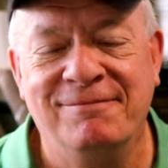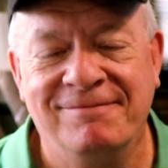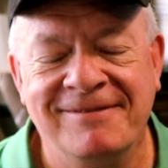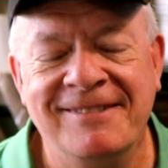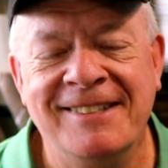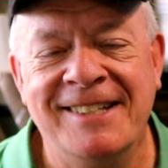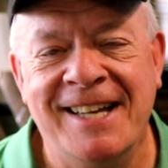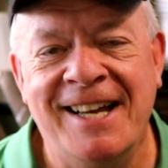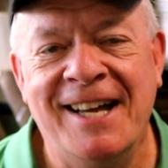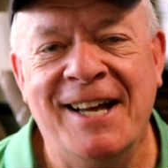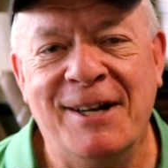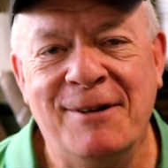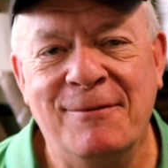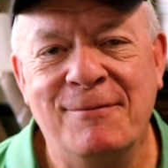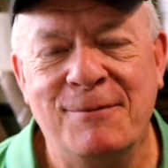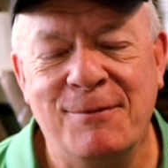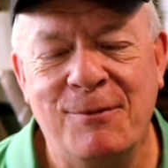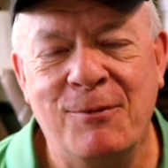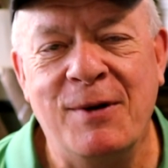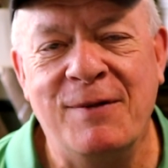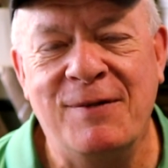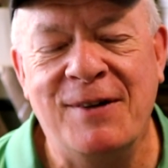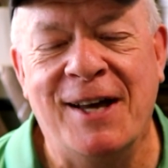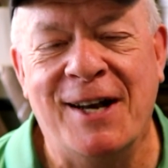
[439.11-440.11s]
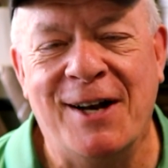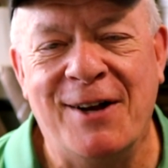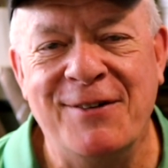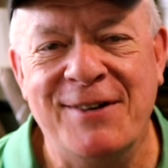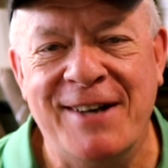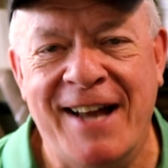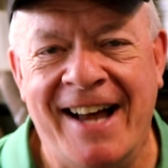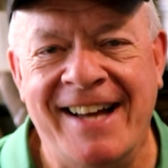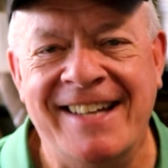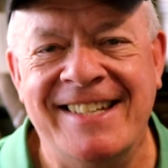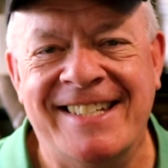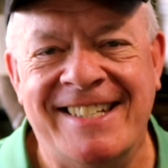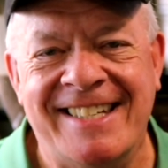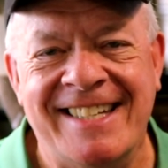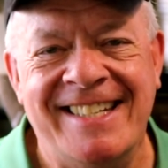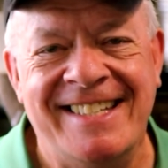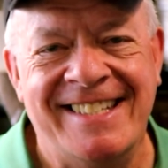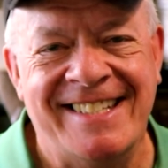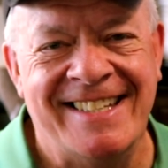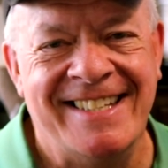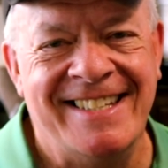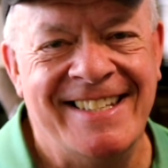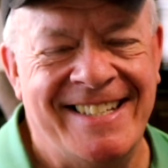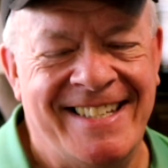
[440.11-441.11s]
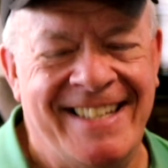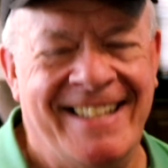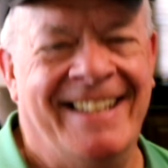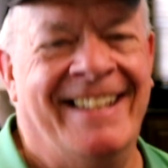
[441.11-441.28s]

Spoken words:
Yeah, we've got all 9 seasons.